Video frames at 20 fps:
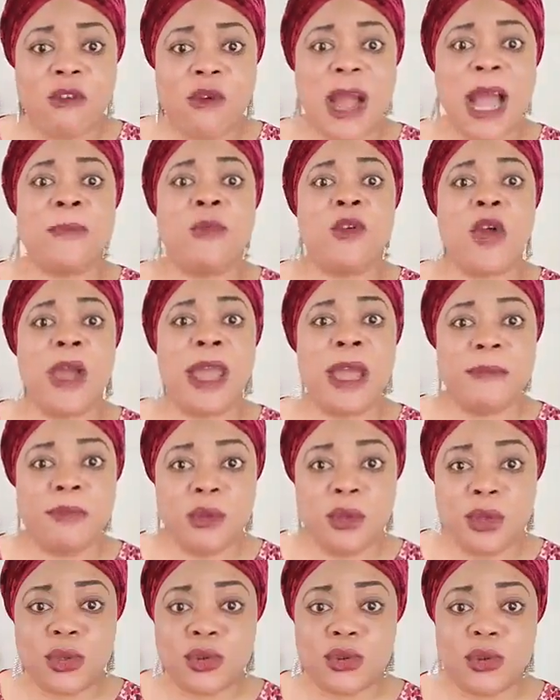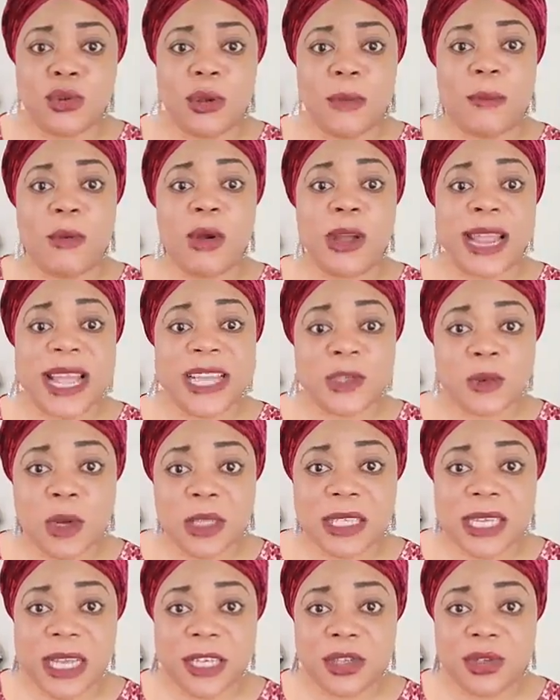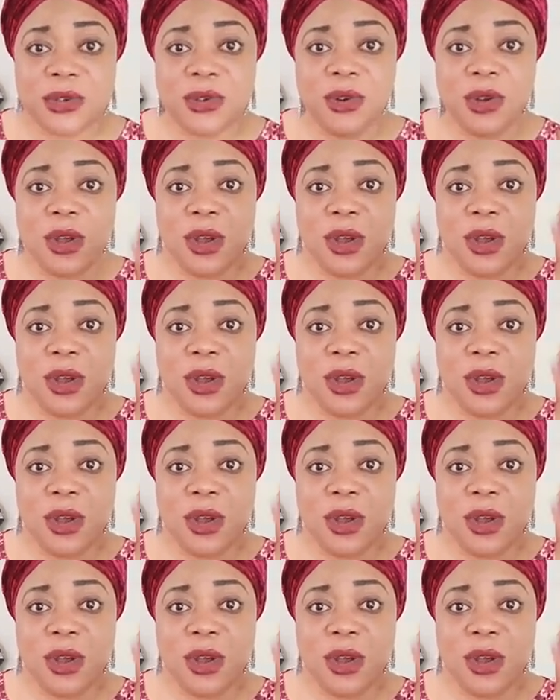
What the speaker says: I'm not able to. But guess what I do?